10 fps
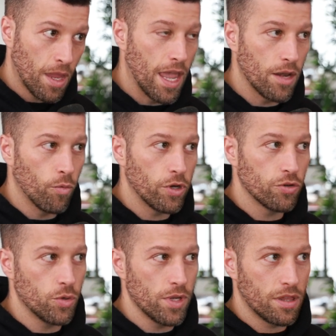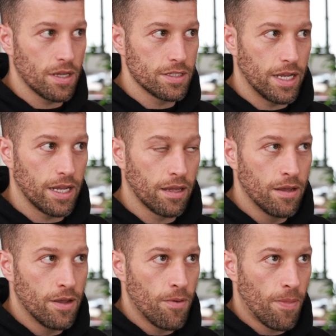And when you're doing things like
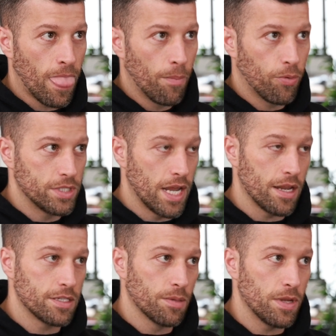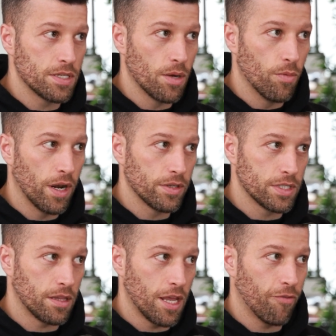pretending to be someone
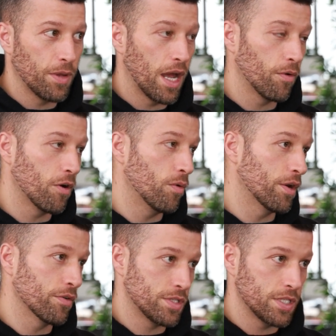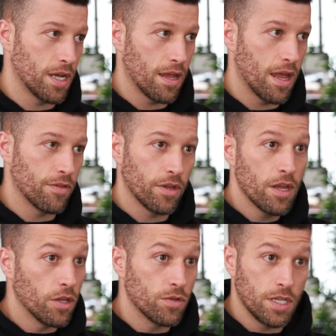else, like the FBI will go in, or the CIA, and
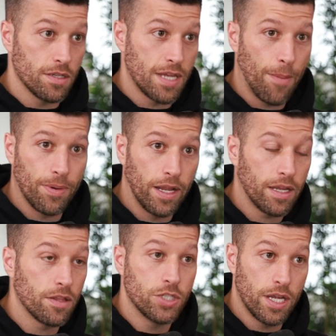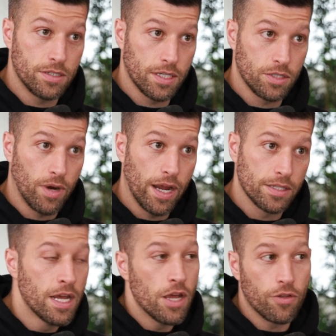you see this happen like in the Jan 6th
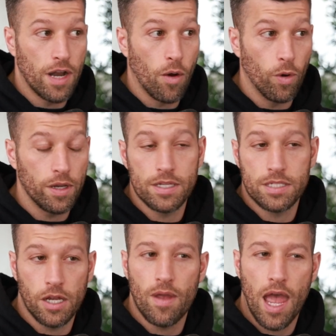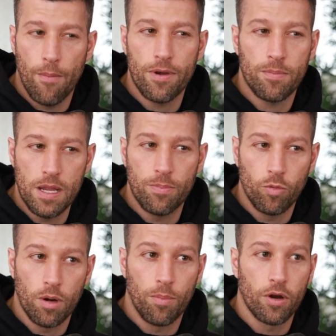riots. They're not willing to tell you how many
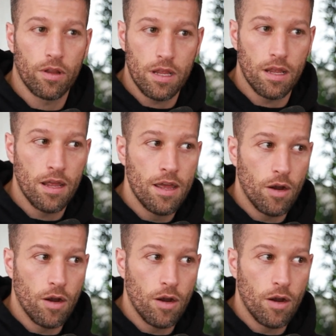people were a part of the